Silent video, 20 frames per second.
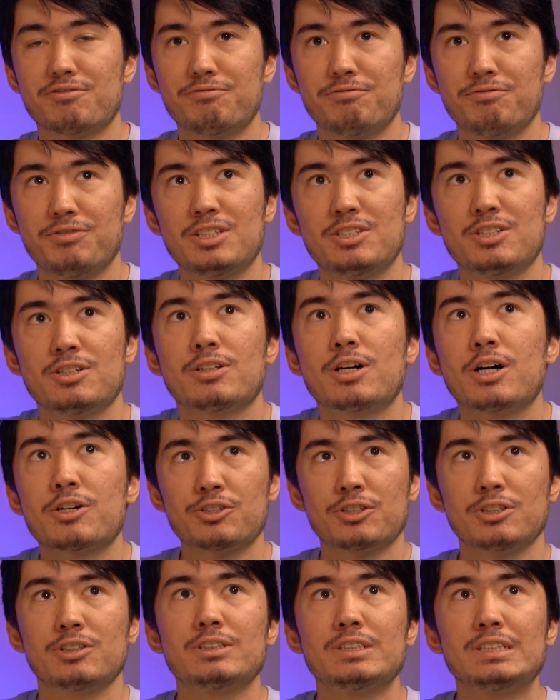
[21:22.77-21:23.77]

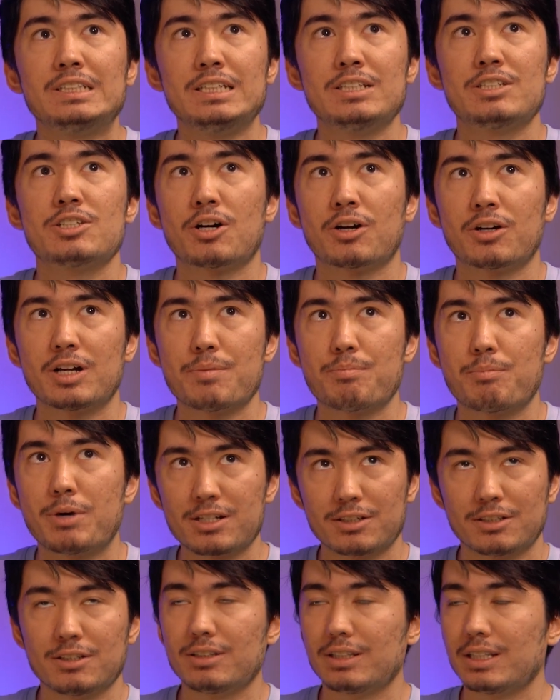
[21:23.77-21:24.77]
physiological needs are
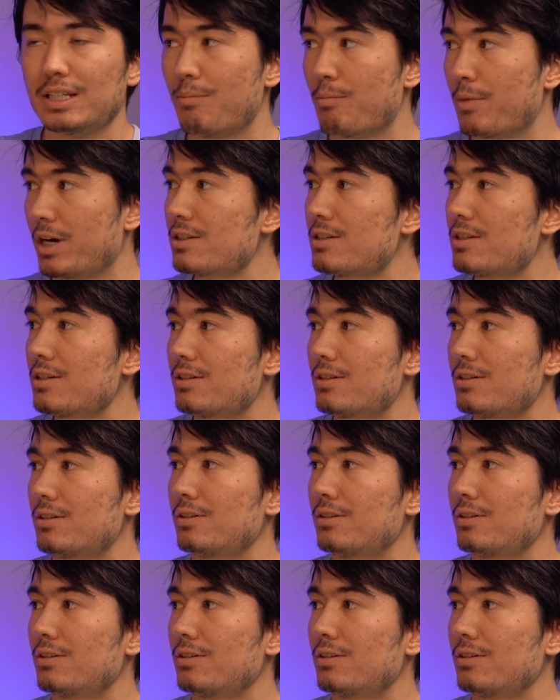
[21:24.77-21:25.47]
abundantly met.